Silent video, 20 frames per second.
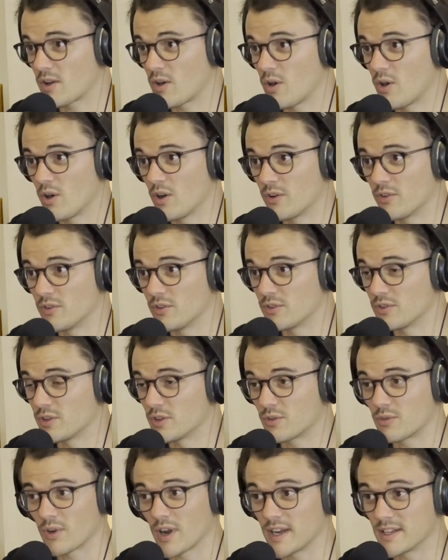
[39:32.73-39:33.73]
on the
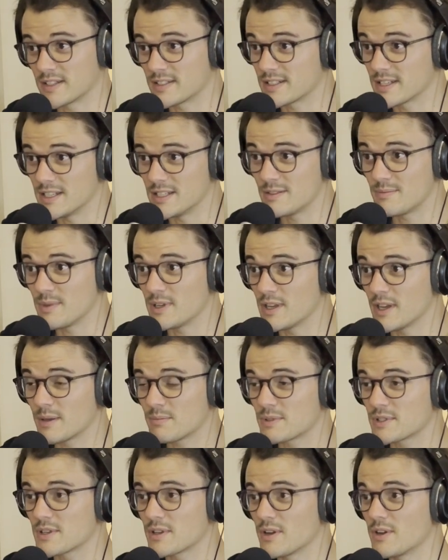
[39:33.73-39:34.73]
Craig Sneesby
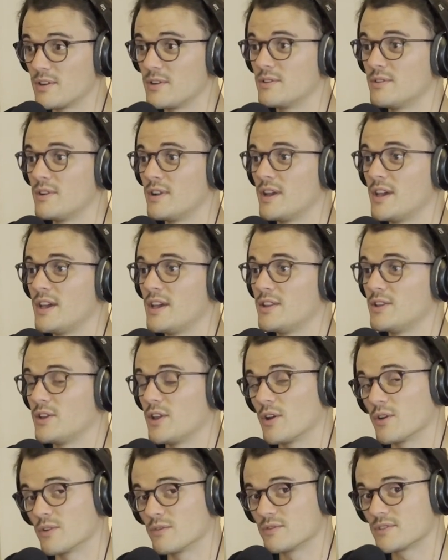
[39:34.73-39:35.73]
episode, the
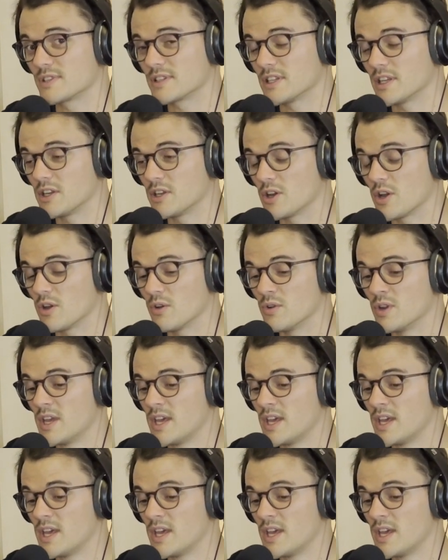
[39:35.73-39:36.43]
owner of Salino.